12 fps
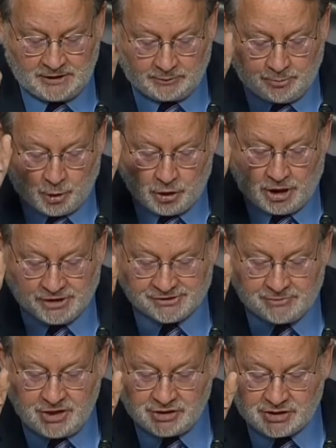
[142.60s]
The report
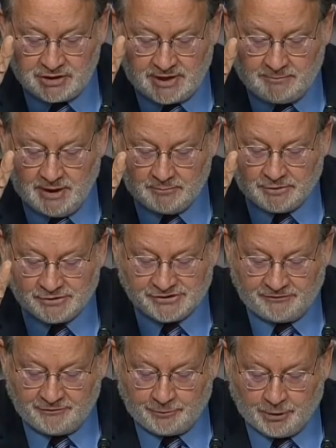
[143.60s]
also mentioned that members
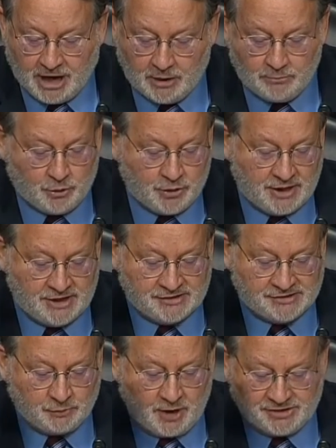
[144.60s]
of the Proud
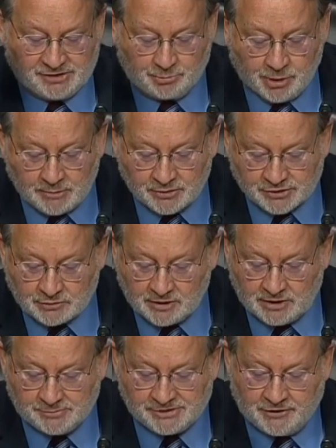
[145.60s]
Boys, white supremacist
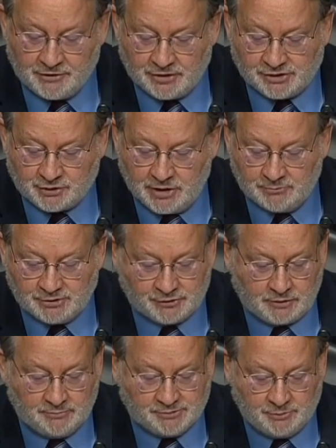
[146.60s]
groups, other
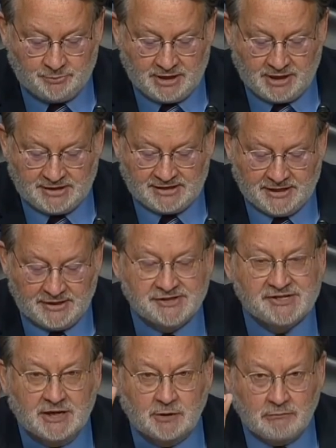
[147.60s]
extremist groups would be in
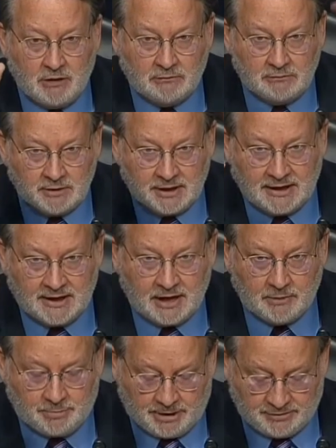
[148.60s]
attendance and, quote, again
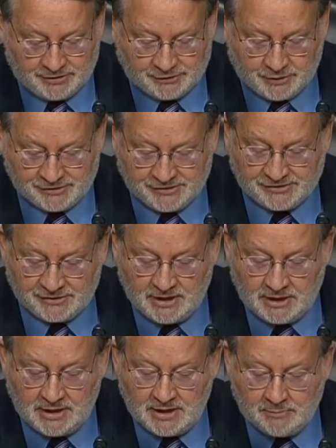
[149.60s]
out in public sources,
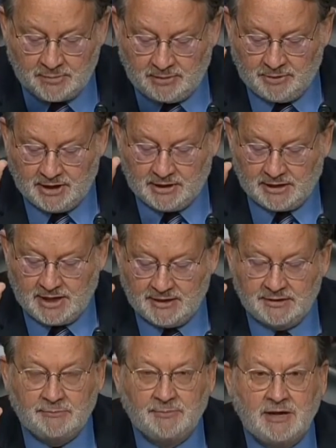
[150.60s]
may be
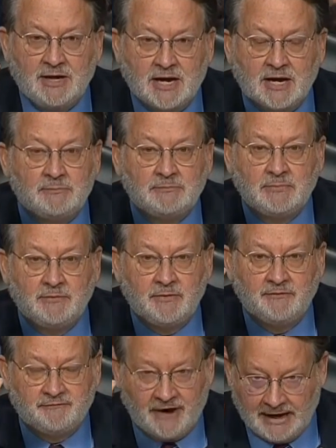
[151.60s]
inclined to become
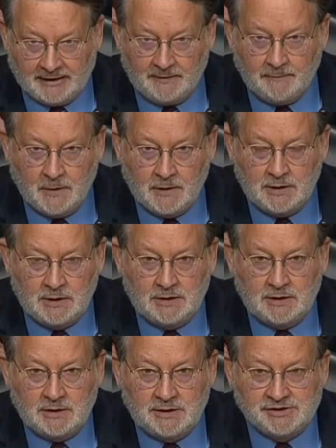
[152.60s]
violent.
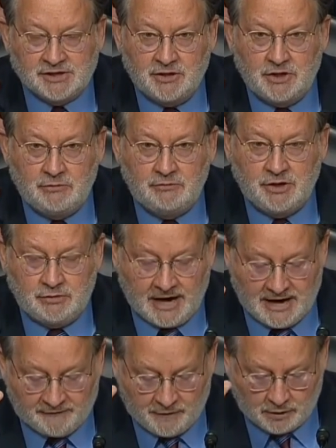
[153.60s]
So you, you
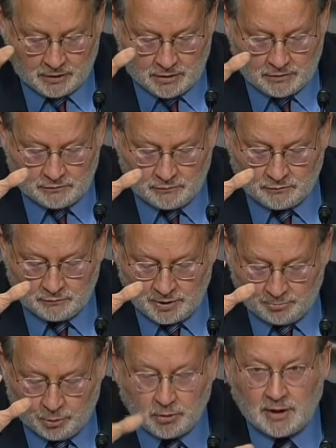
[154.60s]
have your own
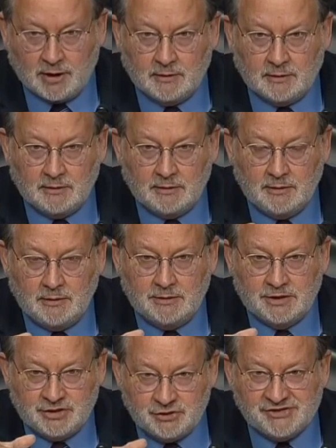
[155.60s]
report.
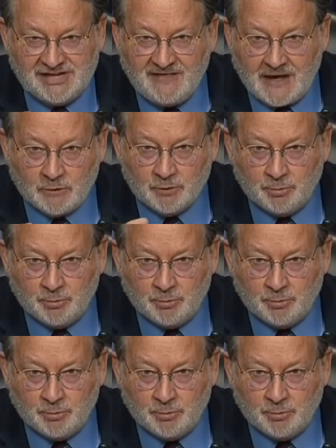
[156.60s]
Did you see that